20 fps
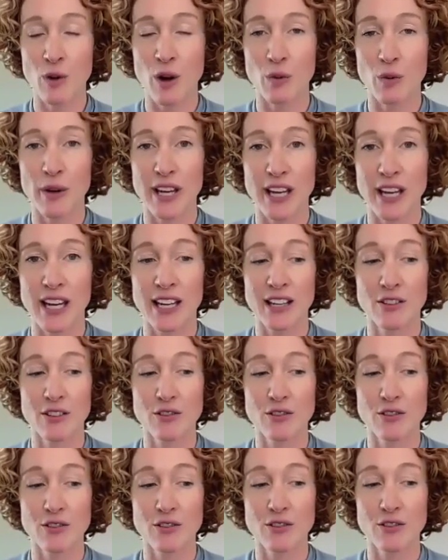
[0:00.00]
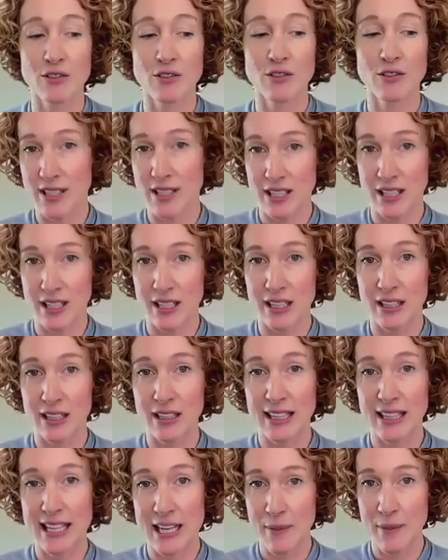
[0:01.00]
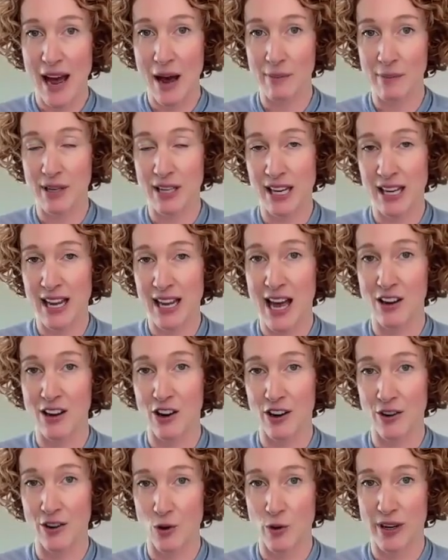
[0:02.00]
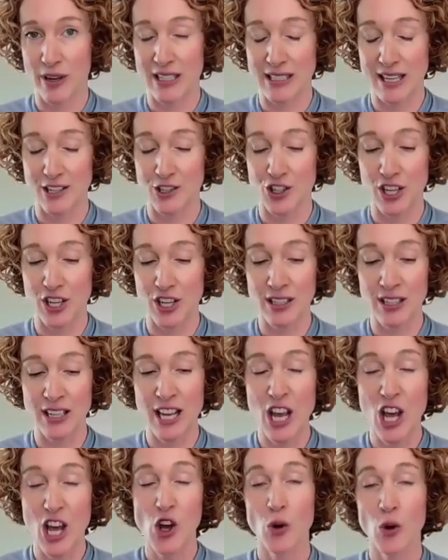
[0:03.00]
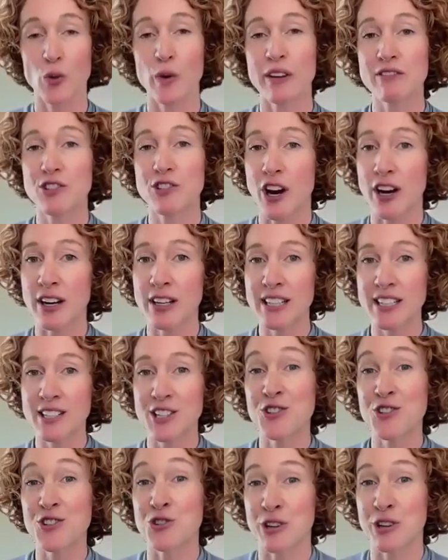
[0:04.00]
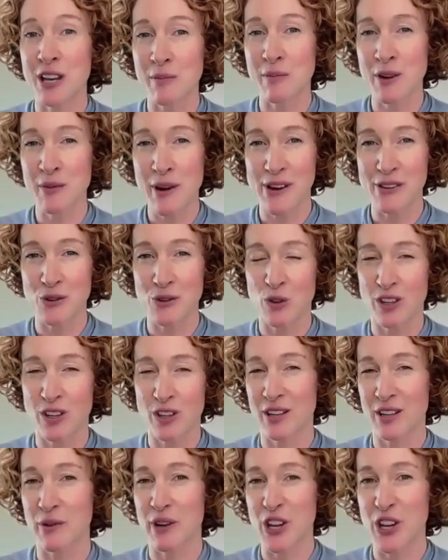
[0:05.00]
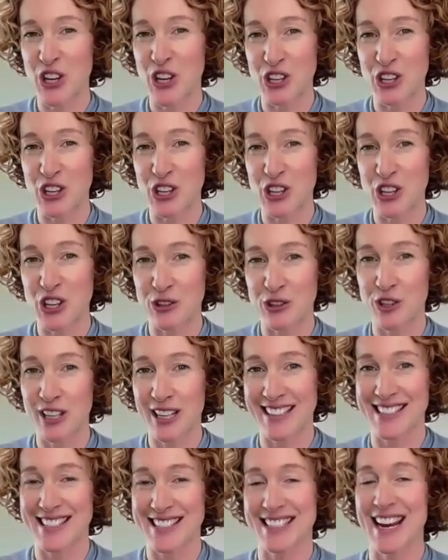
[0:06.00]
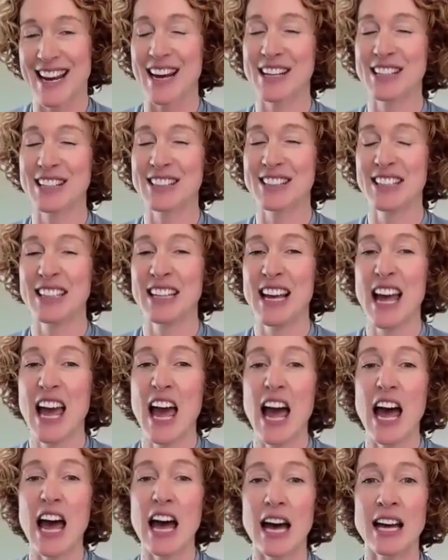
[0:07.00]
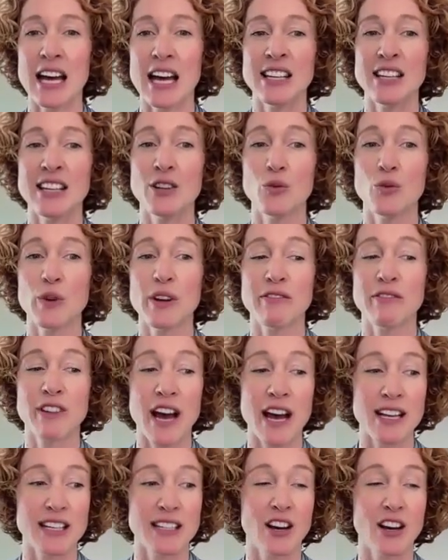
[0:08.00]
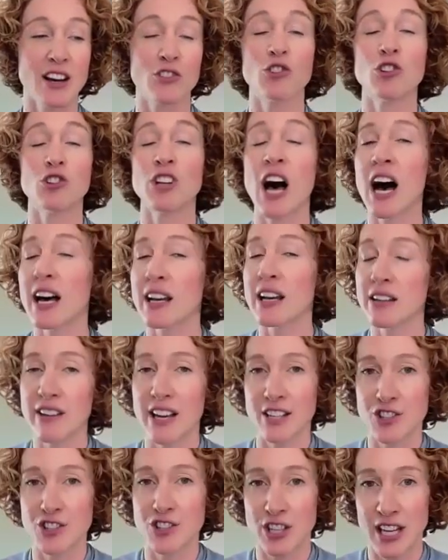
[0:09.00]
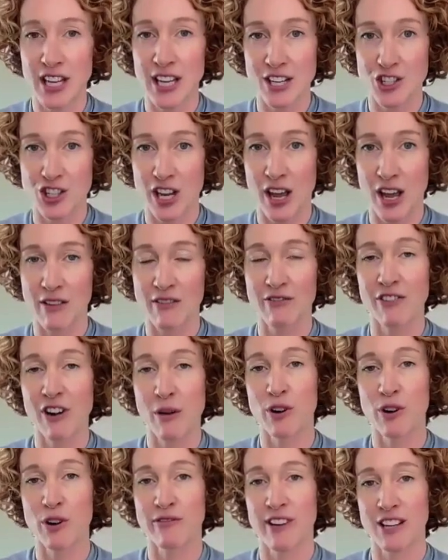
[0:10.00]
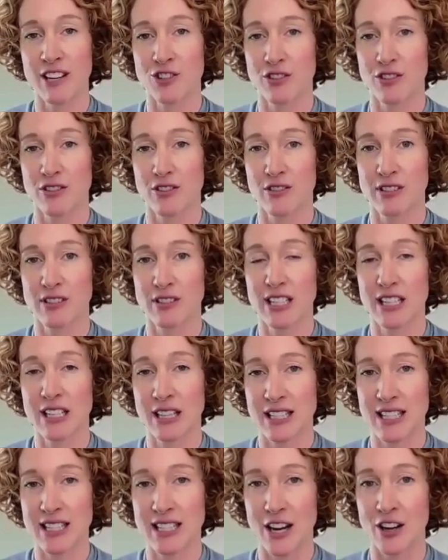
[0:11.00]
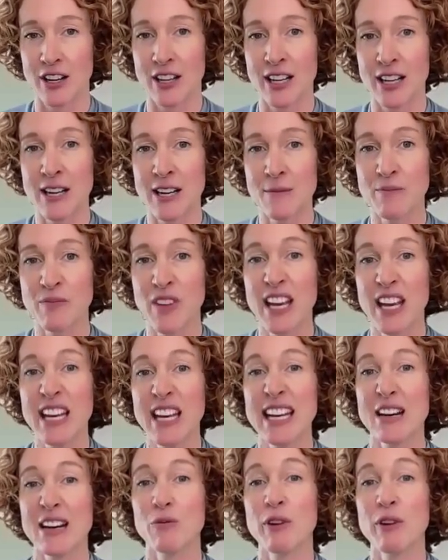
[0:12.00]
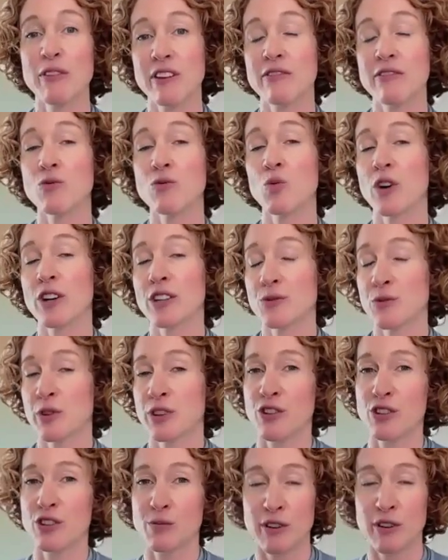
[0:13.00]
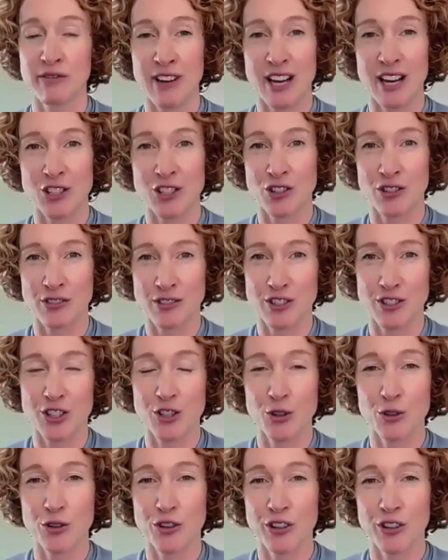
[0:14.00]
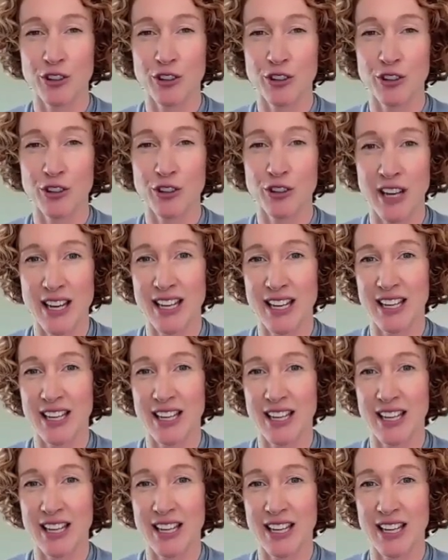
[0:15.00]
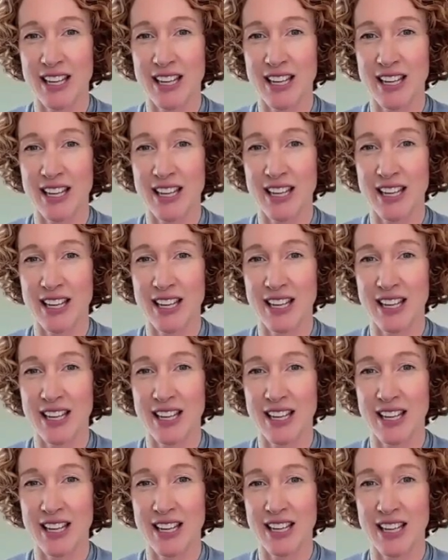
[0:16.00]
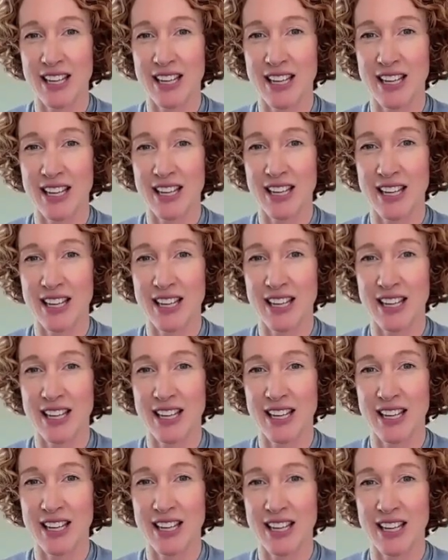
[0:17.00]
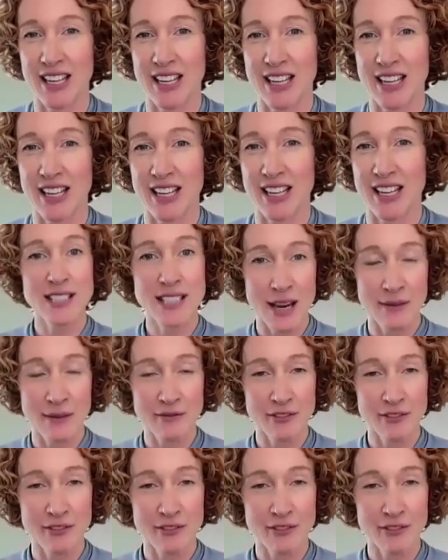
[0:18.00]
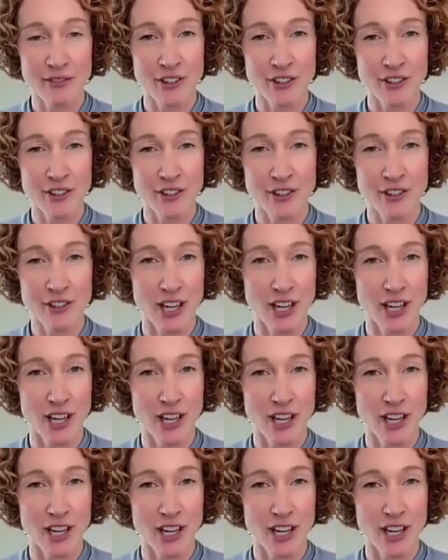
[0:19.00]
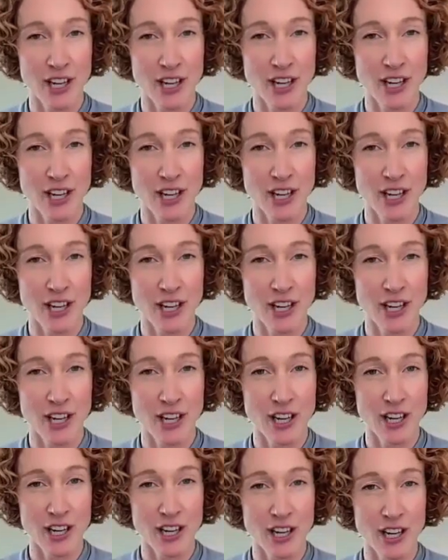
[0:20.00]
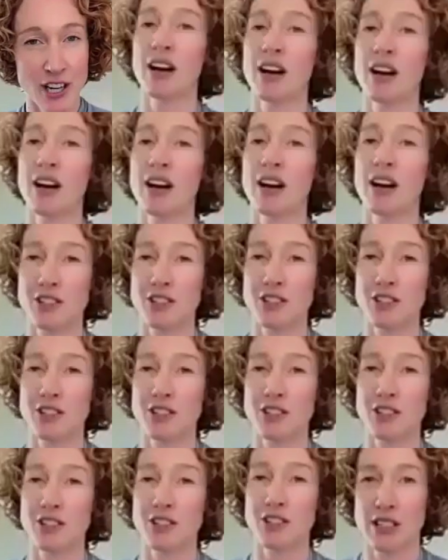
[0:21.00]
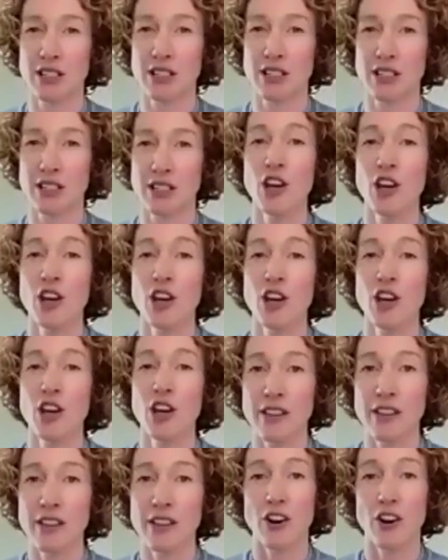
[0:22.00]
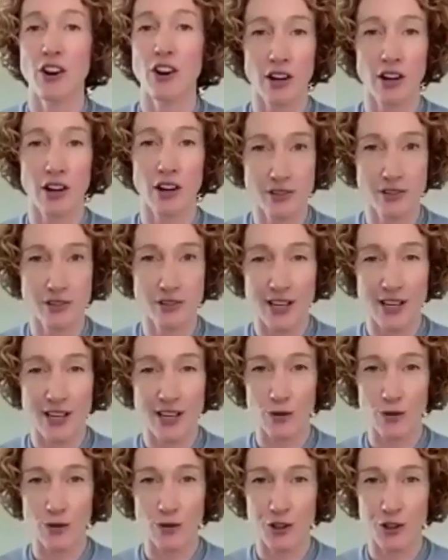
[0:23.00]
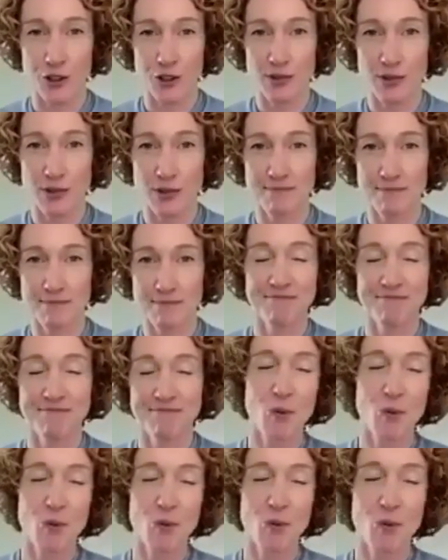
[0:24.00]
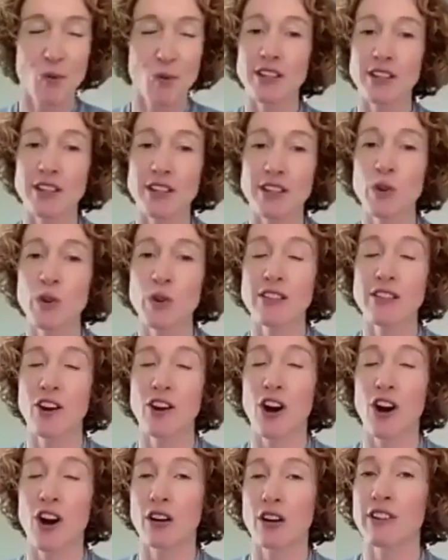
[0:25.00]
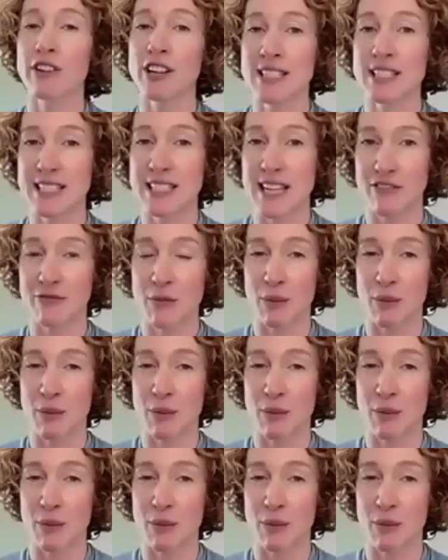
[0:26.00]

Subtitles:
what we don't want to keep happening at our organization. We've started to dream about the world that we could create instead. And we've gotten a lot of education from professionals in this area. And we've even worked with those professionals to create an adoptability criteria. So now it's time for us to share our education and our policy changes with our other stakeholder groups. We started with all of our staff